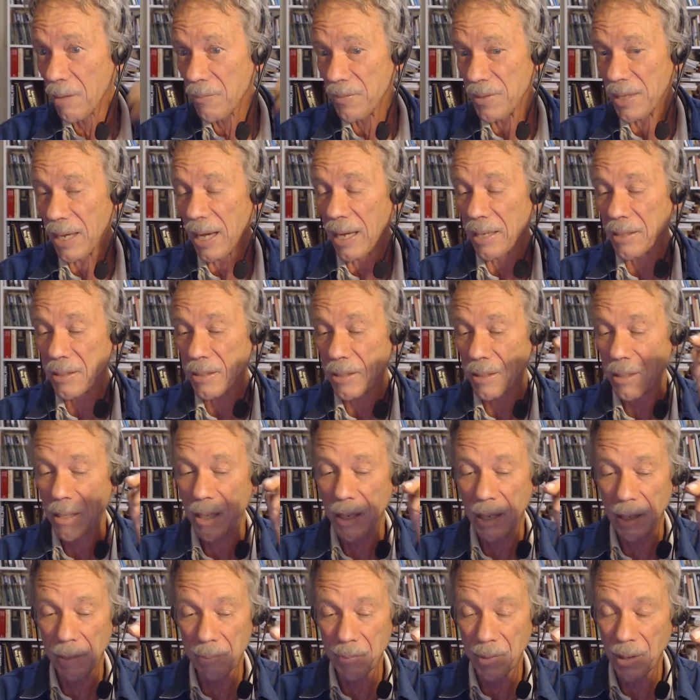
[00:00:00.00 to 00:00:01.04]
that
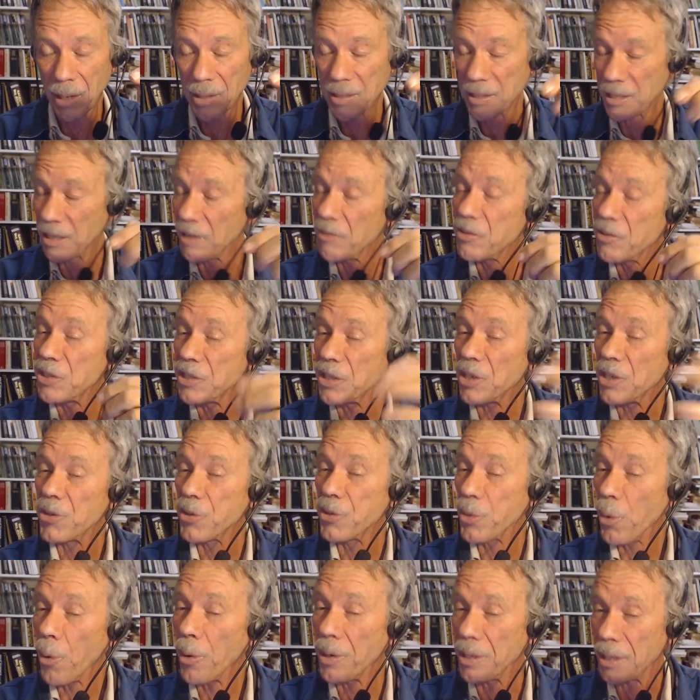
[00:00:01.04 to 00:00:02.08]
gives the
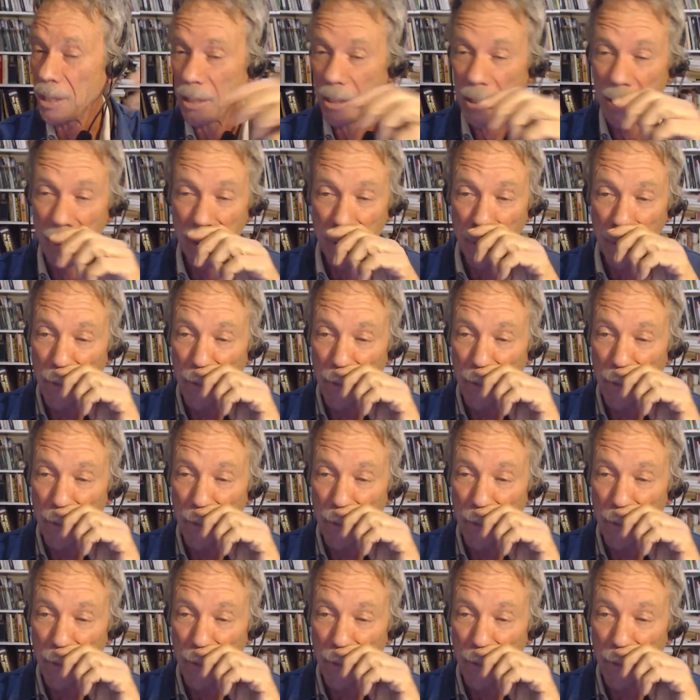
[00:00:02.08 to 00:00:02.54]
authority